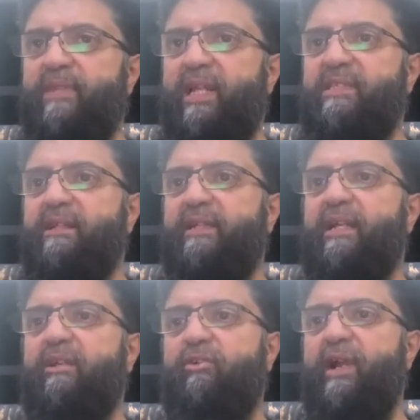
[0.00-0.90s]
is like
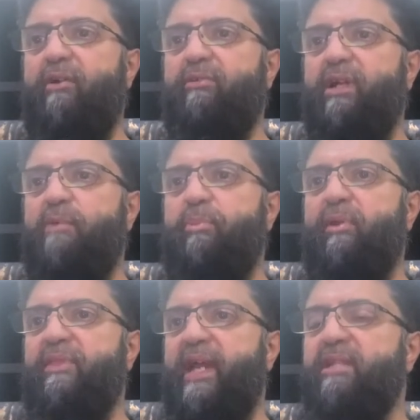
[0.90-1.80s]
a crown
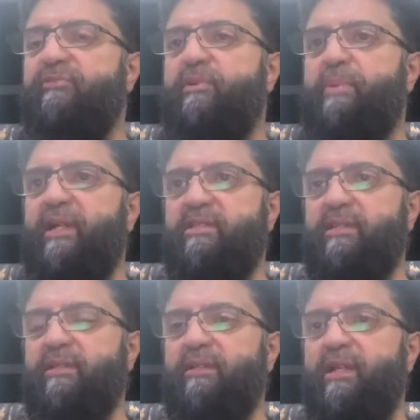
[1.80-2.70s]
upon the head of a
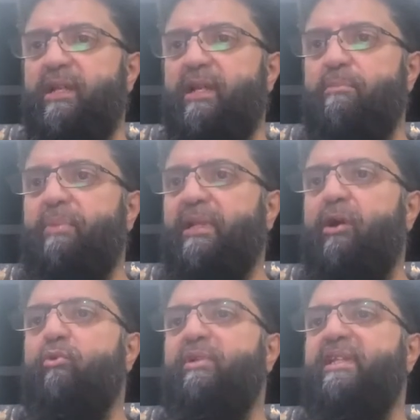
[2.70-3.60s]
person. But
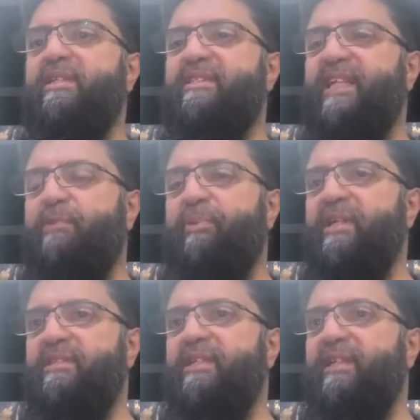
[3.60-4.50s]
only the sick
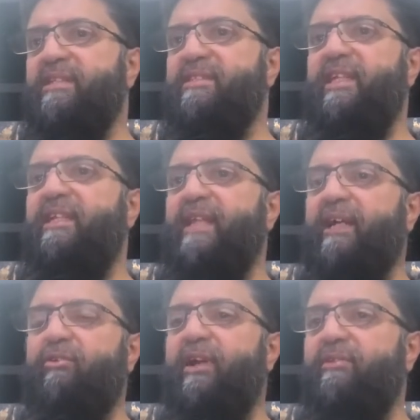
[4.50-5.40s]
person can see
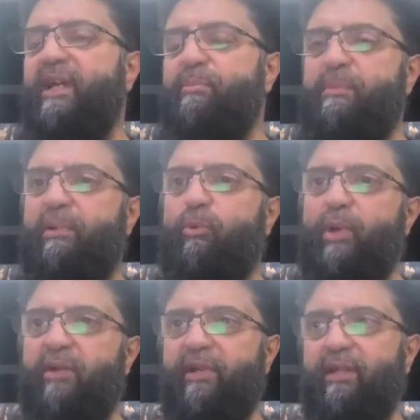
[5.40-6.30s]
that crown that people are
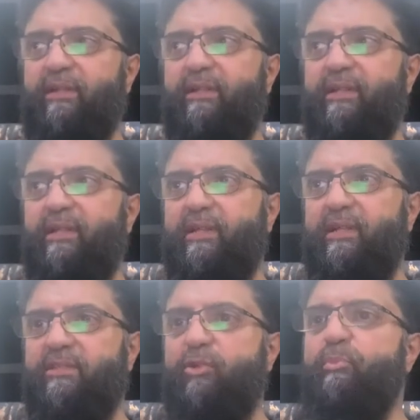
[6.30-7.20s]
wearing.
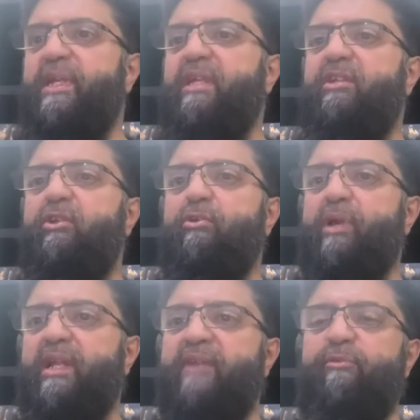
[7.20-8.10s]
So me and you
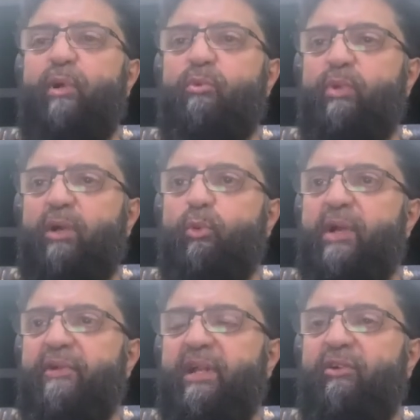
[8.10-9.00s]
and everyone, we are
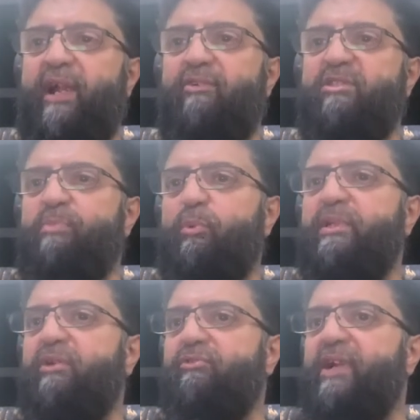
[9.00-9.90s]
wearing crowns, but we
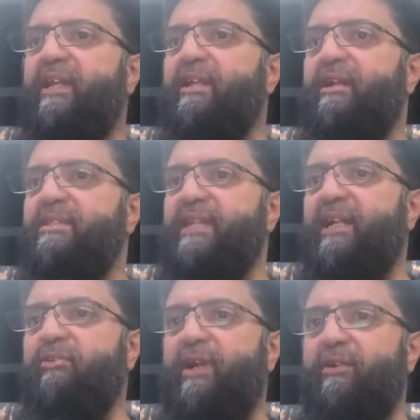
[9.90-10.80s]
don't recognize
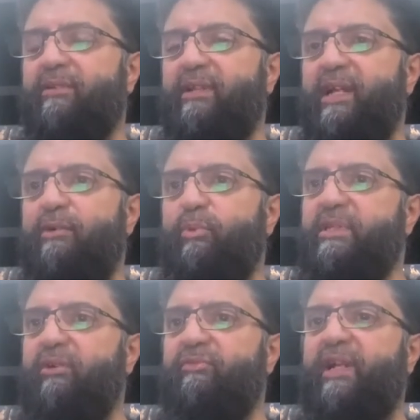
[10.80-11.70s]
that crown. We
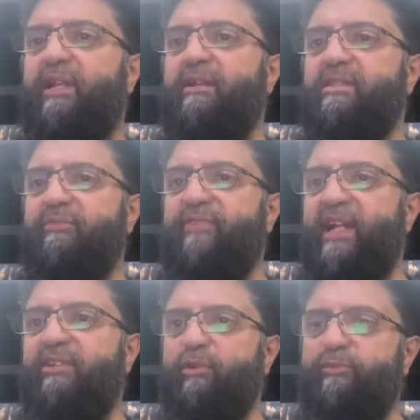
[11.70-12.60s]
don't recognize the
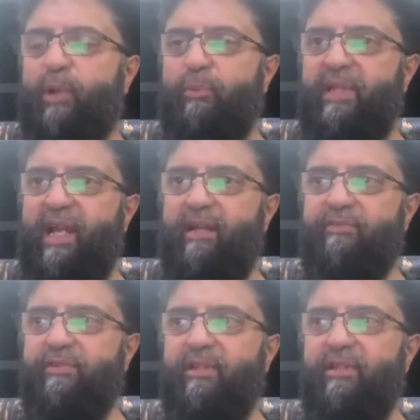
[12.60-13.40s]
value of what we have.